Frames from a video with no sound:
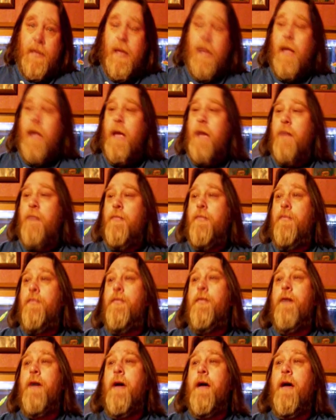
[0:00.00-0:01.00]
If
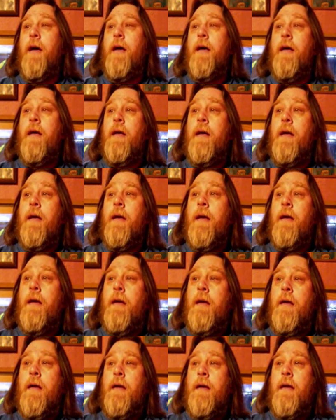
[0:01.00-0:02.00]
I
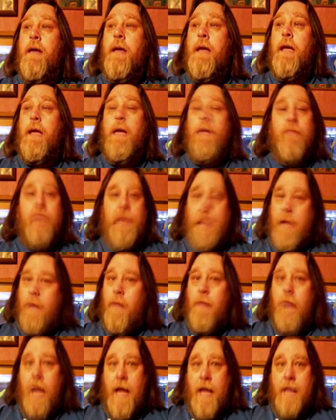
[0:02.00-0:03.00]

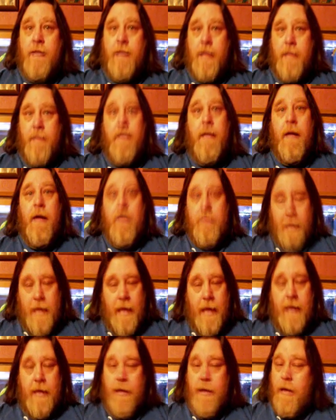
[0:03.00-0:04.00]
don't like something, I'll tell
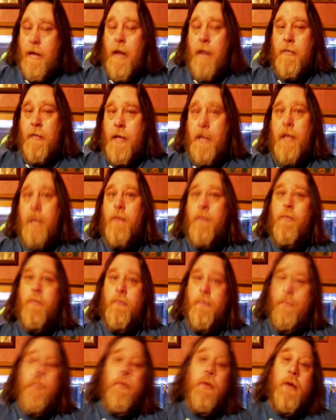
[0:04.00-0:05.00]
you, and I'll tell you
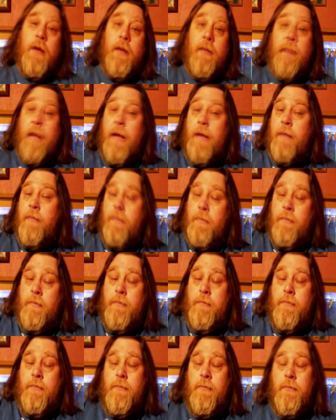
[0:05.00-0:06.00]
what
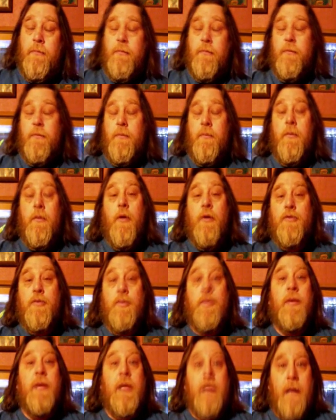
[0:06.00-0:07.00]
most
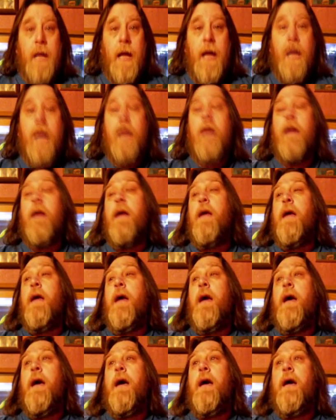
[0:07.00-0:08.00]
men like.
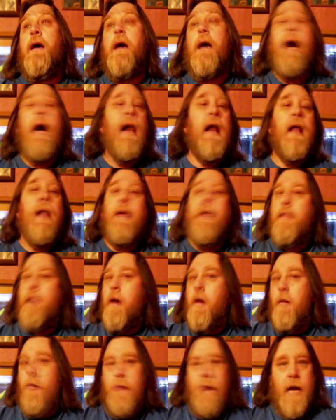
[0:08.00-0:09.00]
I like the
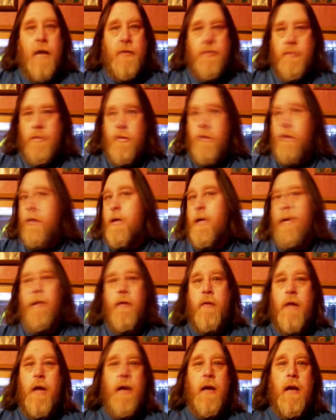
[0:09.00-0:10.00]
all-natural look. I don't
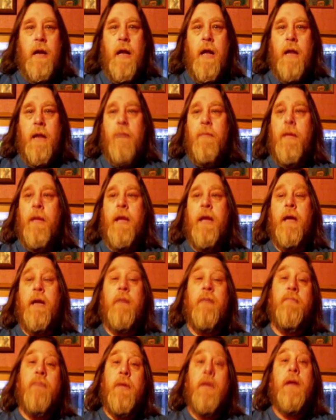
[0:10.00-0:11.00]
like a lot of makeup,
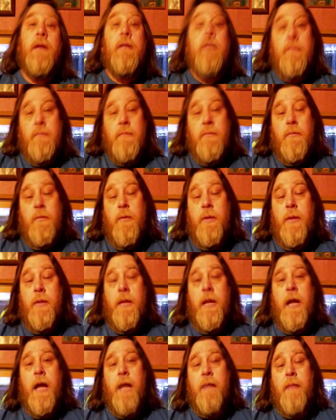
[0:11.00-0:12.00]
but women
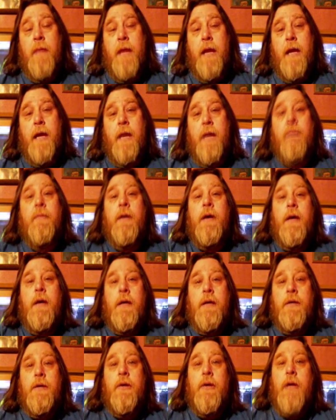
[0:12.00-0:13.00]
like makeup,
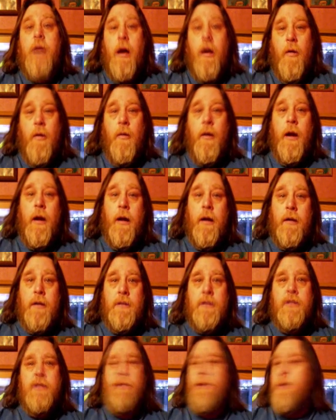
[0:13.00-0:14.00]
so y'all wear it.
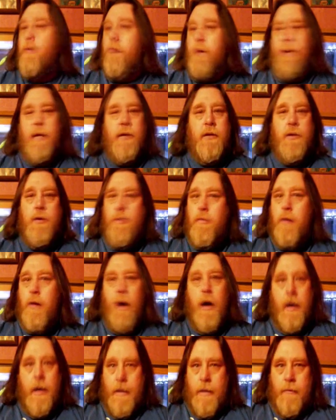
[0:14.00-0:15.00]
Just don't get too
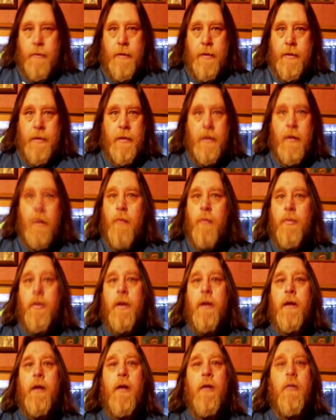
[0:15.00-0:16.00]
gaudy with it. Don't put
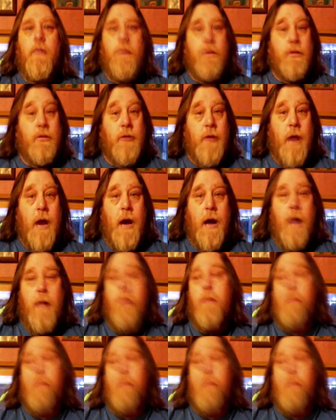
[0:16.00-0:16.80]
it on with a trowel.